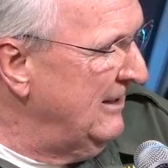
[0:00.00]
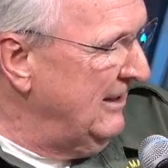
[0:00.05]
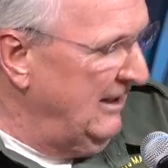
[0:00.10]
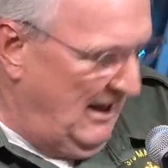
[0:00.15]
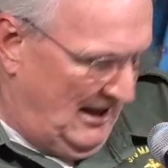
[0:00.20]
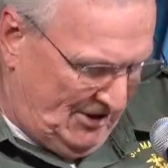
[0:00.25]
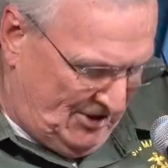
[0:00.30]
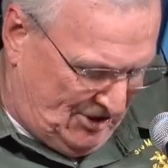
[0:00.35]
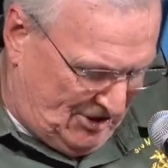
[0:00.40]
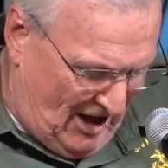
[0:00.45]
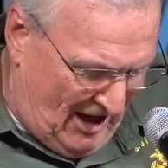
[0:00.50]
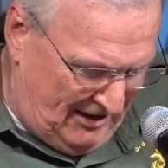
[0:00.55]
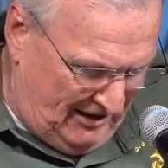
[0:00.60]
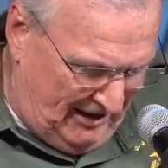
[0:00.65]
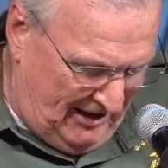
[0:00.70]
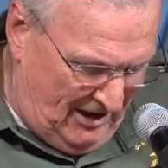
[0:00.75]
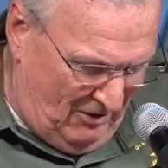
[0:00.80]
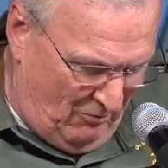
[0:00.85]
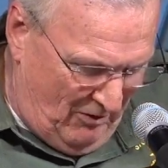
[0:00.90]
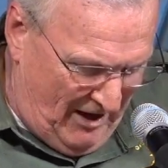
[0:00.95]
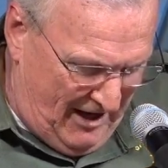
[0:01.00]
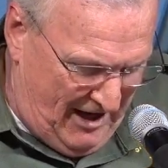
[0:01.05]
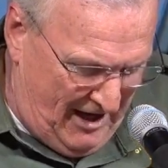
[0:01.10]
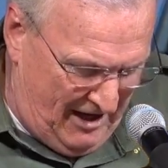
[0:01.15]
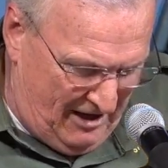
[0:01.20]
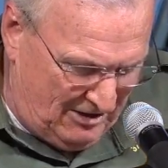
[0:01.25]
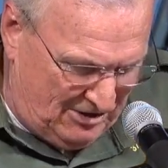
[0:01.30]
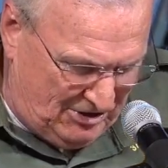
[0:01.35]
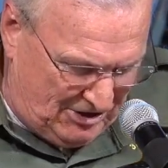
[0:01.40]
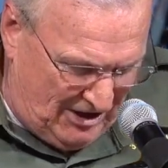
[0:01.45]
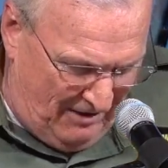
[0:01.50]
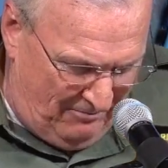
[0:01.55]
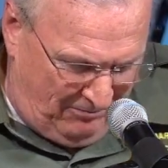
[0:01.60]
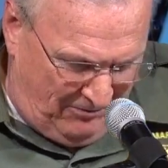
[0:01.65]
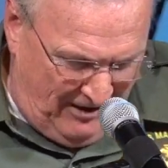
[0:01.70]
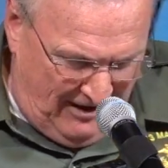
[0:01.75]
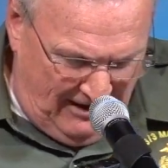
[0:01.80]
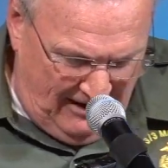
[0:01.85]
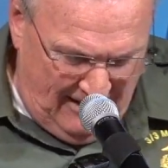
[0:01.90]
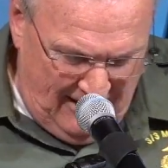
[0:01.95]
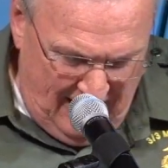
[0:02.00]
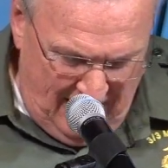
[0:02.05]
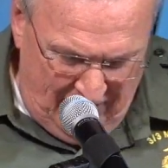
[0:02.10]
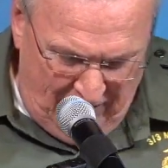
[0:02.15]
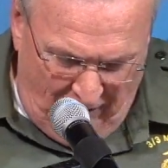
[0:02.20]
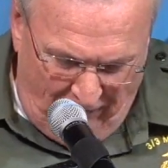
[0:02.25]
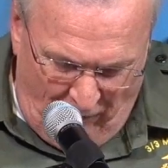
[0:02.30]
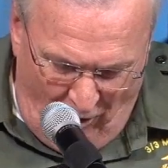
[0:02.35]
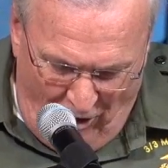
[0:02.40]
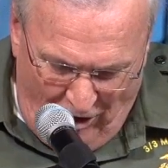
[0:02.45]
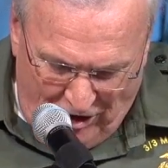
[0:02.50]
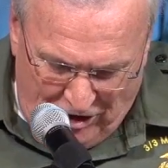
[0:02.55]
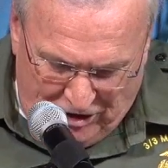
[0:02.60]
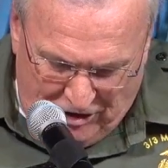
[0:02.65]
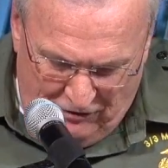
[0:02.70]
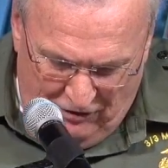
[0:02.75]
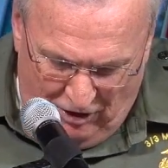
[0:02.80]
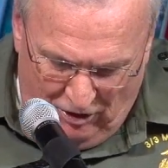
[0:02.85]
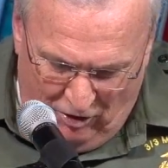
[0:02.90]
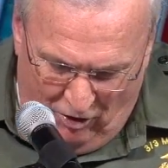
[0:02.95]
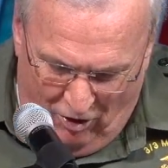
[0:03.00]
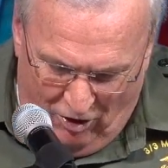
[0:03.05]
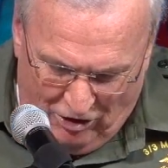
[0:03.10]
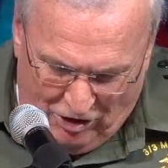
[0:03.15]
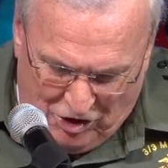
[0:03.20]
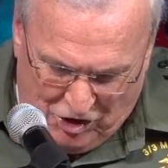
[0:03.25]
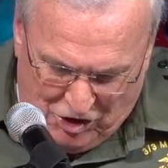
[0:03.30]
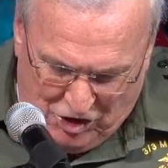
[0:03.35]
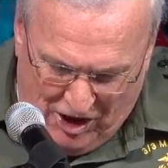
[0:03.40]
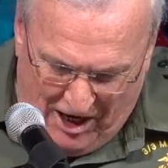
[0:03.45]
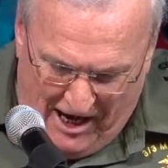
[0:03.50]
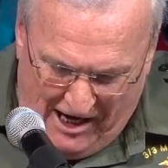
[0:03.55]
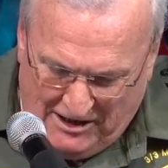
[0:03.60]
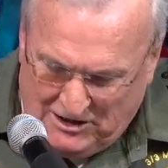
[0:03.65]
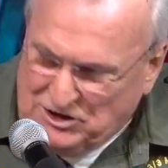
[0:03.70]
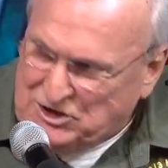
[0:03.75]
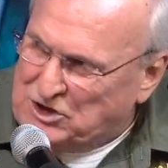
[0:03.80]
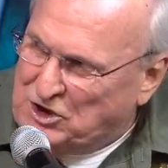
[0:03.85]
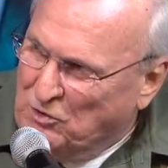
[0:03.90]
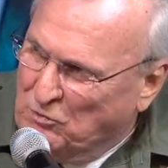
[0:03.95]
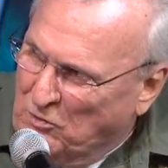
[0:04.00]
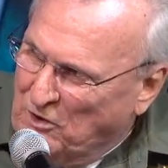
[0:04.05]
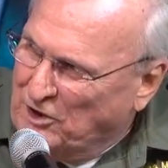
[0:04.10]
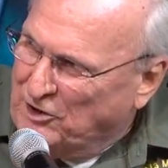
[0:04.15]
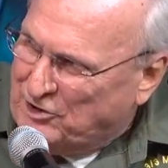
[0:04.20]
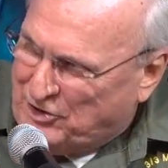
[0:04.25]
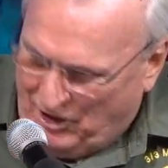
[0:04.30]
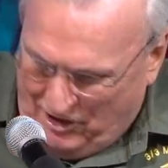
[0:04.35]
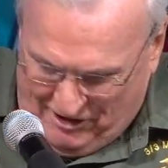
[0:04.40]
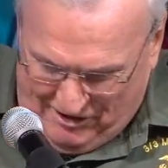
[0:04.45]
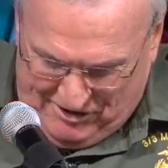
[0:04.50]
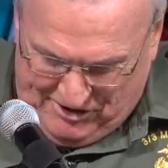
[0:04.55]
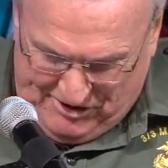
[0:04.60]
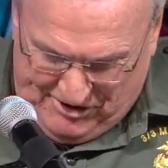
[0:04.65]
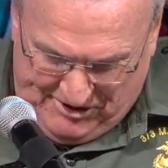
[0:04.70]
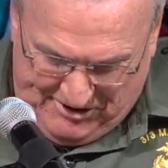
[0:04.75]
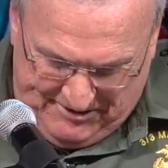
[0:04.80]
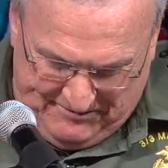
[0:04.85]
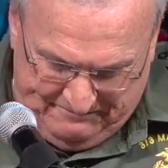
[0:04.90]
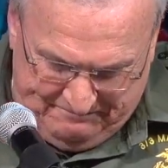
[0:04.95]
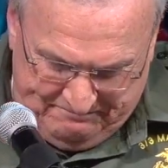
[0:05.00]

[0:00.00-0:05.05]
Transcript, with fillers: And suddenly we hear something. The voice of the Lord shakes the wilderness.